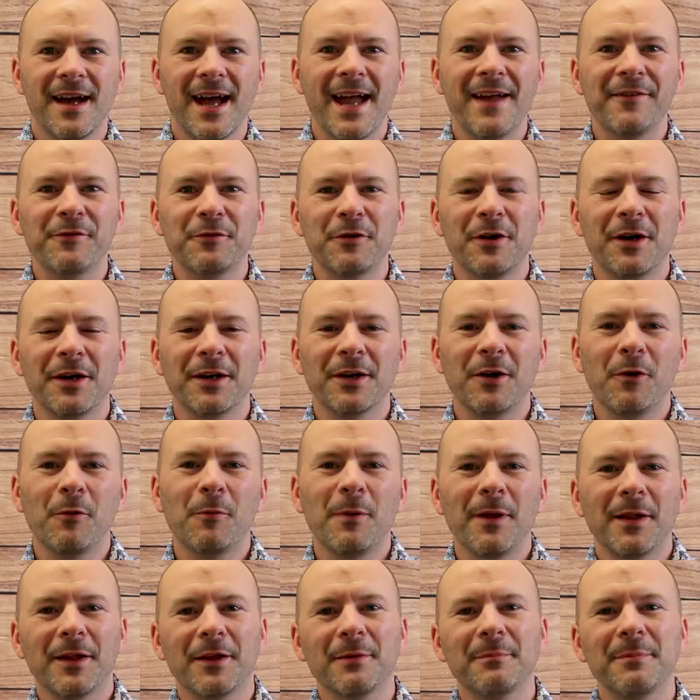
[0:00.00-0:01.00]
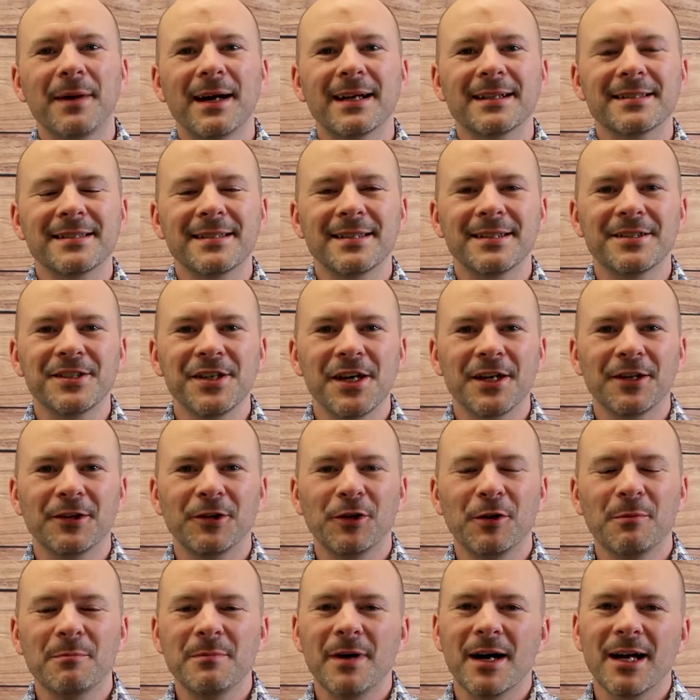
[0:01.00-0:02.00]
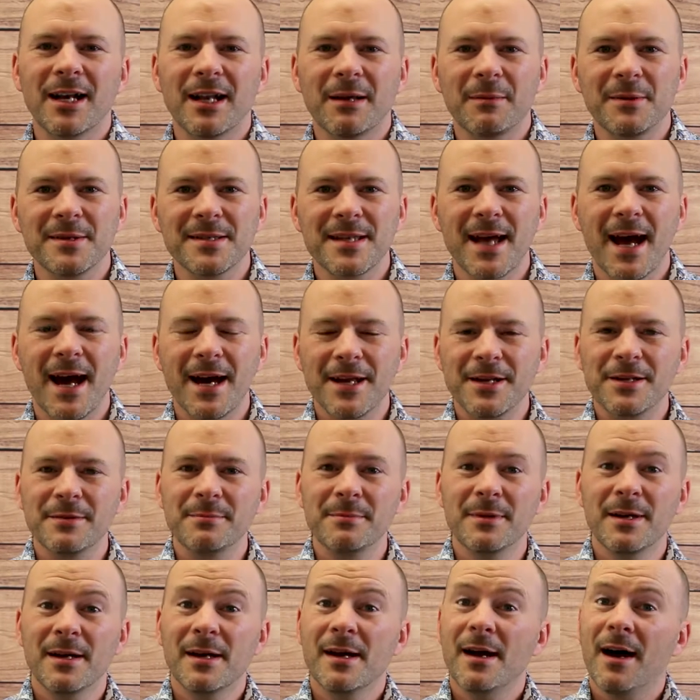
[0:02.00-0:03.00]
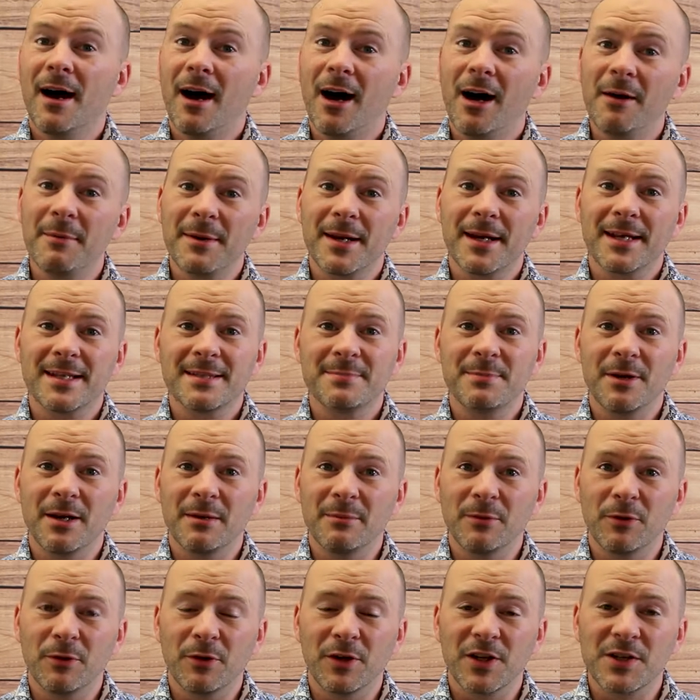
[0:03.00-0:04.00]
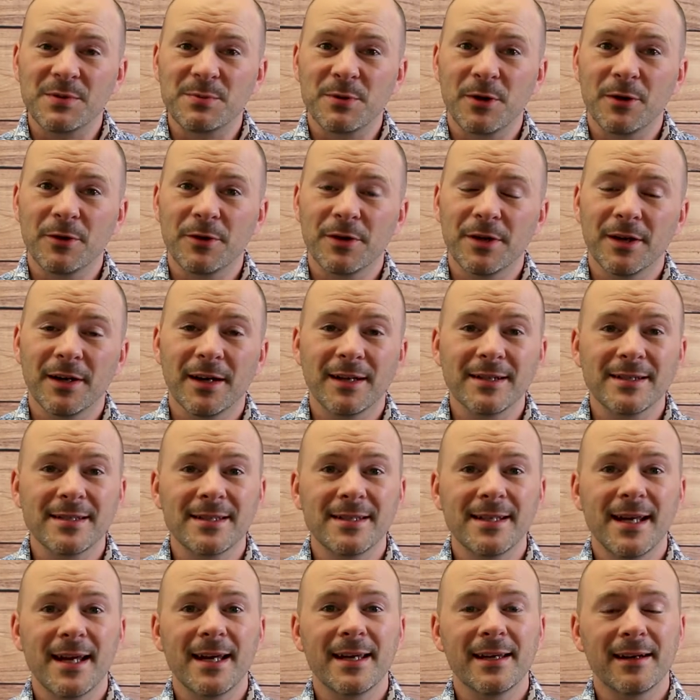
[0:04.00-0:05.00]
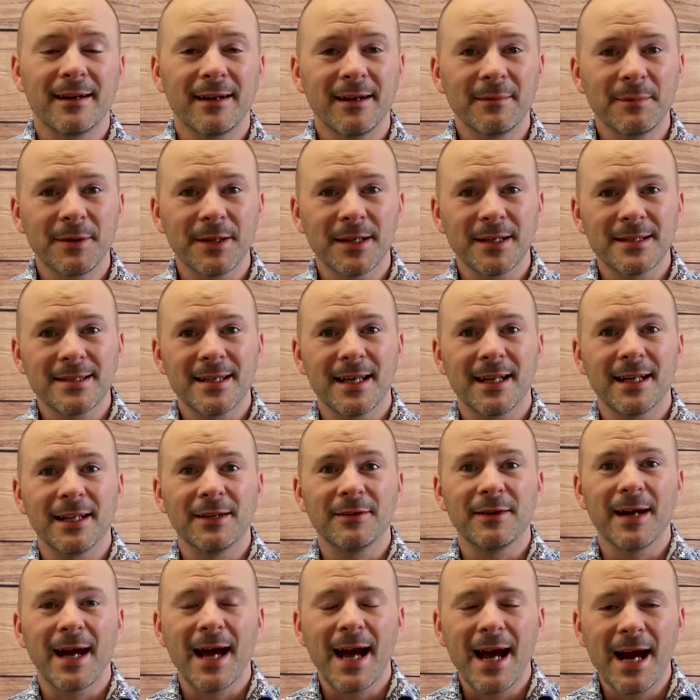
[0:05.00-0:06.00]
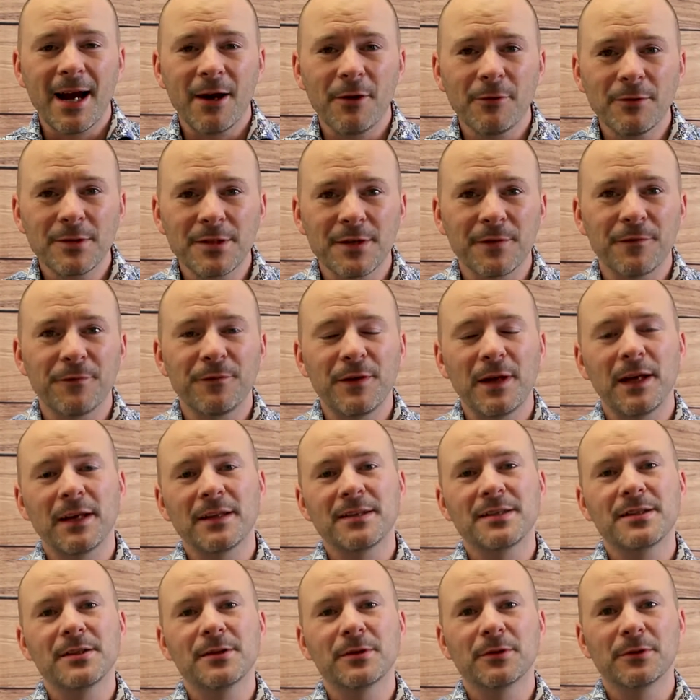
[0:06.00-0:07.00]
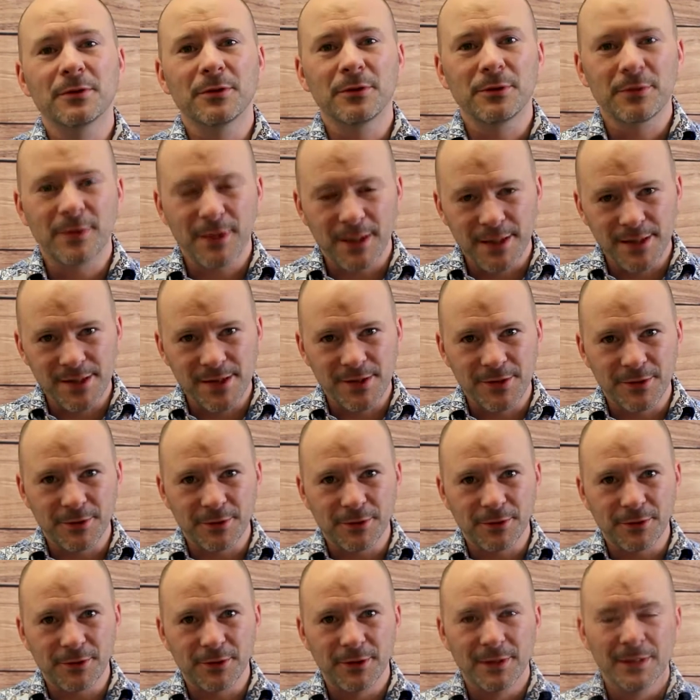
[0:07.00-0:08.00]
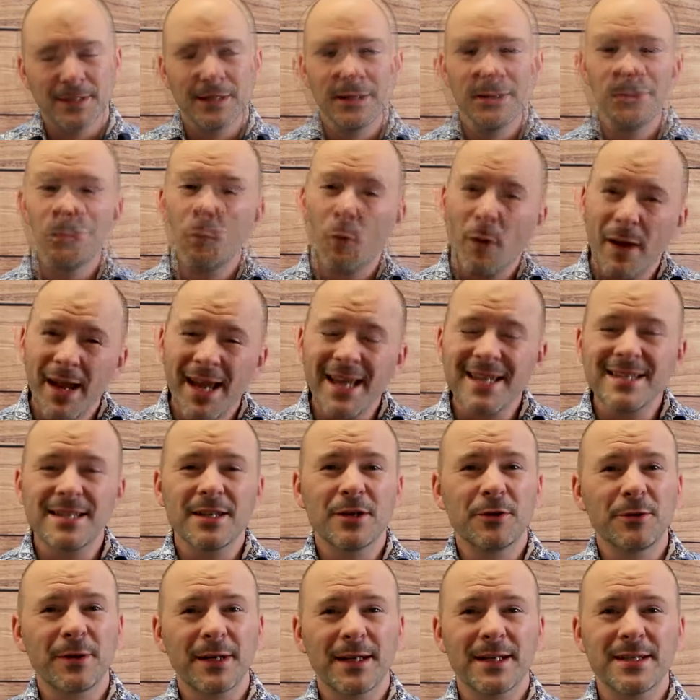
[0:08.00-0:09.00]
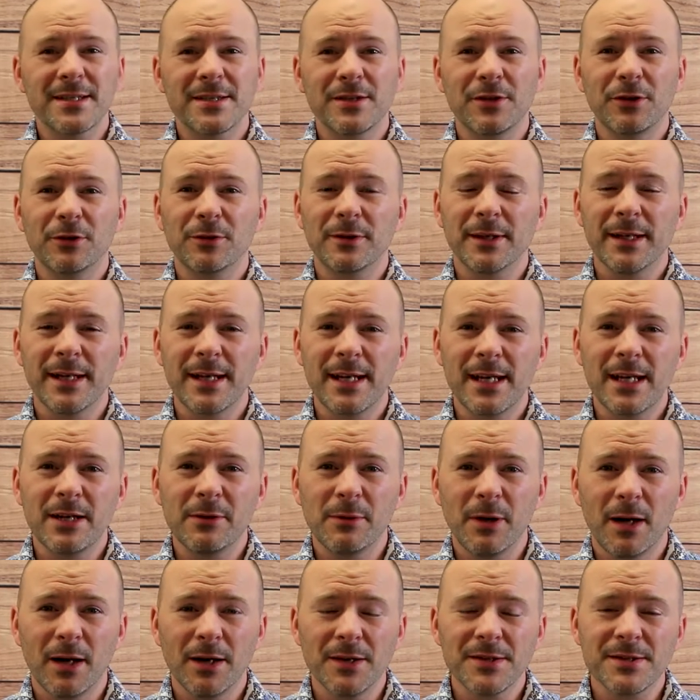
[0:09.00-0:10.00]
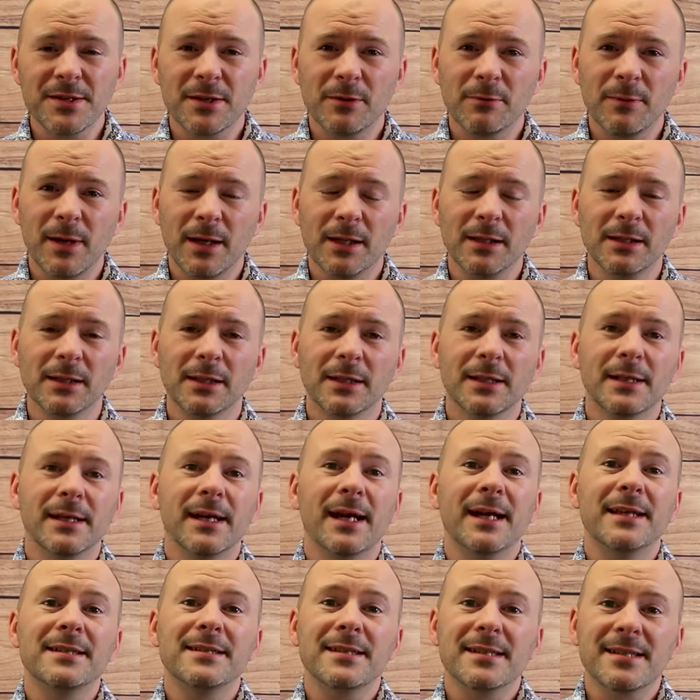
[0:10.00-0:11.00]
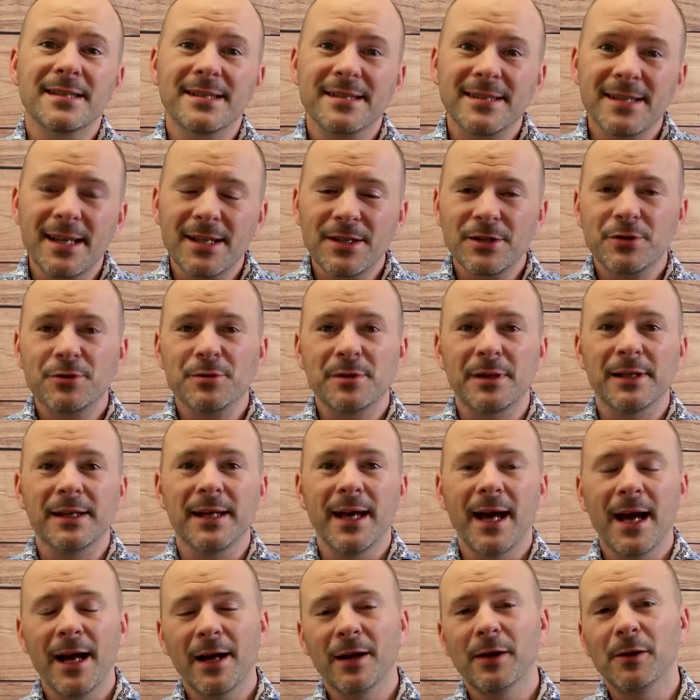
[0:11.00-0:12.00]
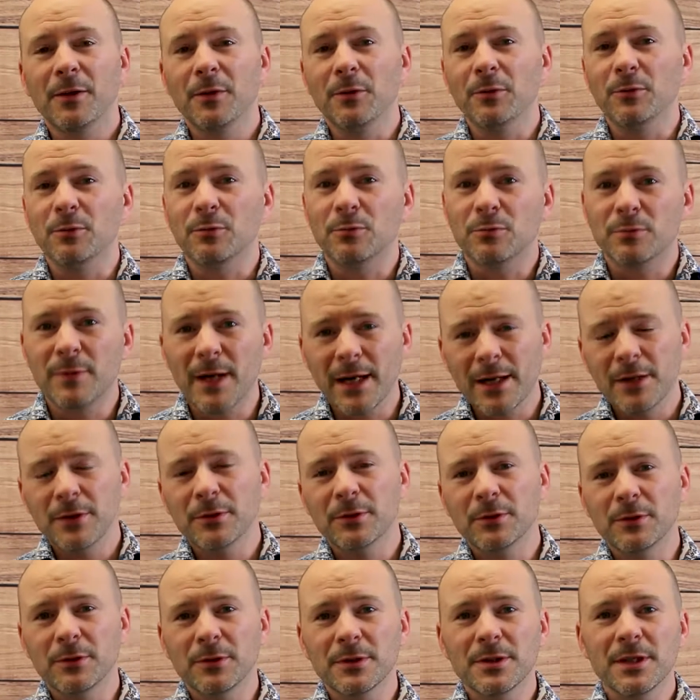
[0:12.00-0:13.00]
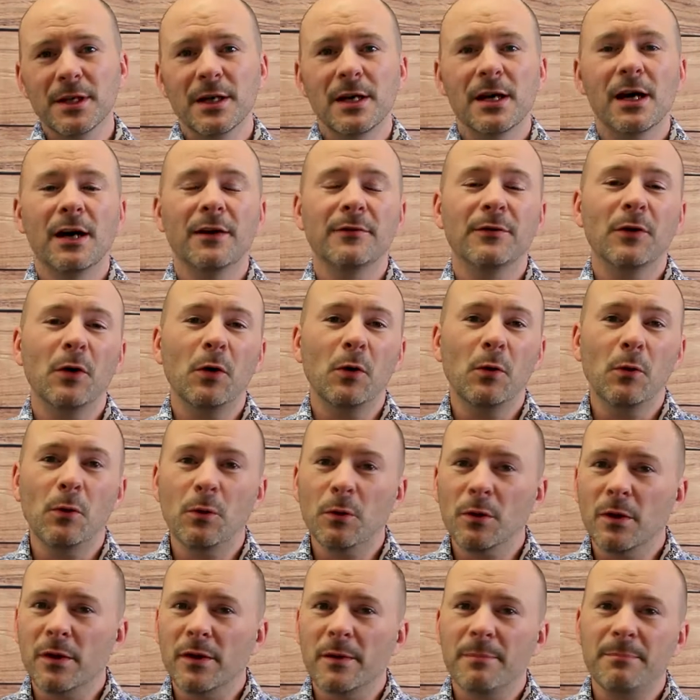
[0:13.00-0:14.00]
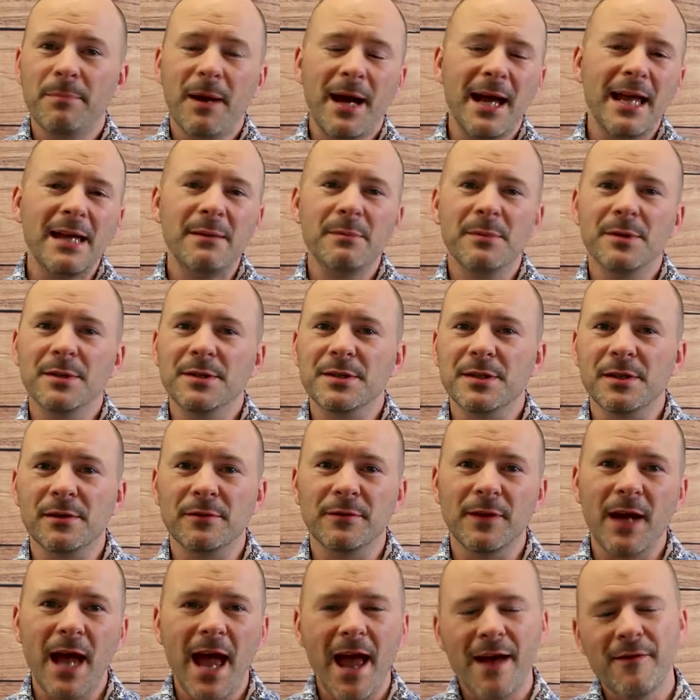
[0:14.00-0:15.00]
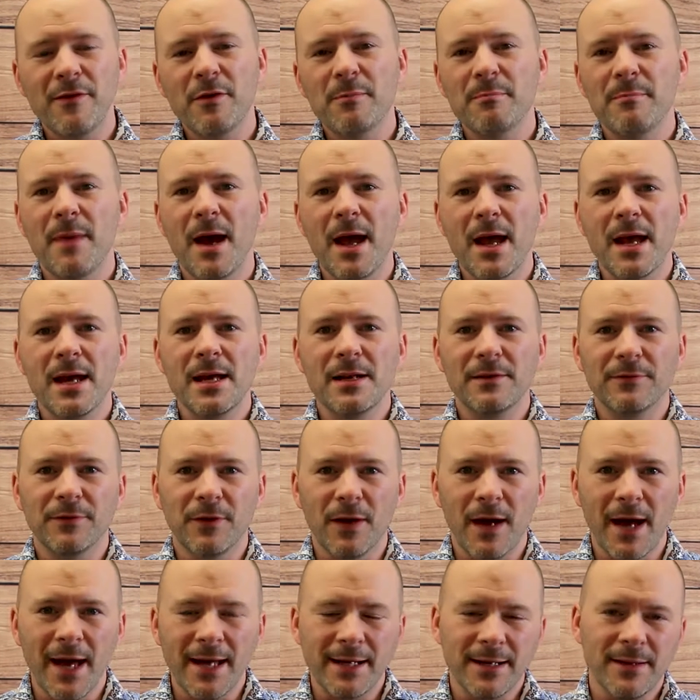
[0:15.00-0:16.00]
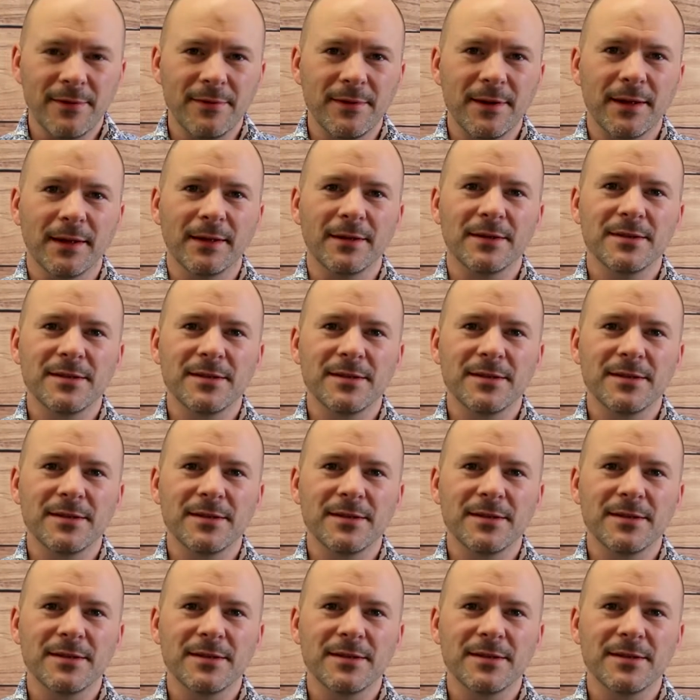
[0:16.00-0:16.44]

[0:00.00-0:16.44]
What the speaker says: Hey everyone, welcome back to the channel. My name is Adam. I'm an expert mortgage broker, and today I'm going to tell you how to fix your credit score. What is a credit score, I hear you ask? Well, it's a centrally held record of all of the payments you've ever made for anything.